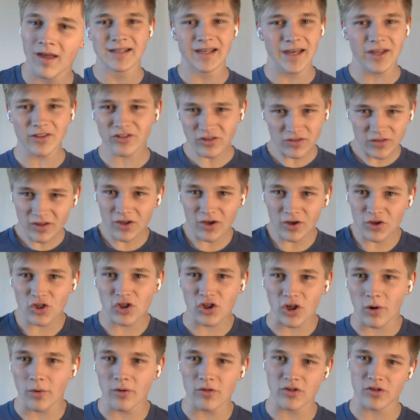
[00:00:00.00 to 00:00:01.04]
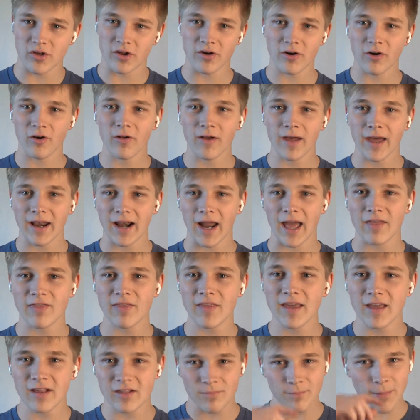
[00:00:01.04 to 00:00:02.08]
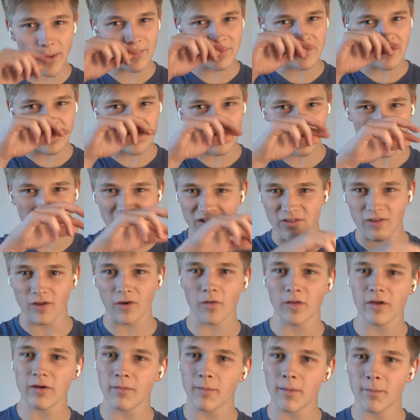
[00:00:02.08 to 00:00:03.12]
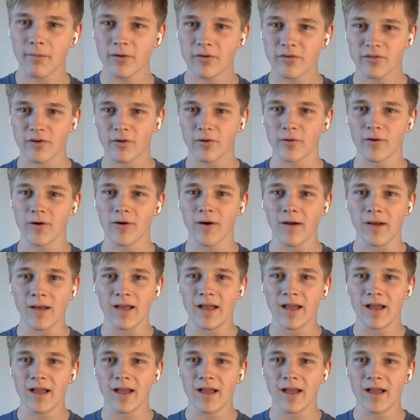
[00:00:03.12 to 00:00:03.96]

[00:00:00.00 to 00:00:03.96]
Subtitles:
It's just a good show in general, and I think it's best enjoyed slowly, remember, so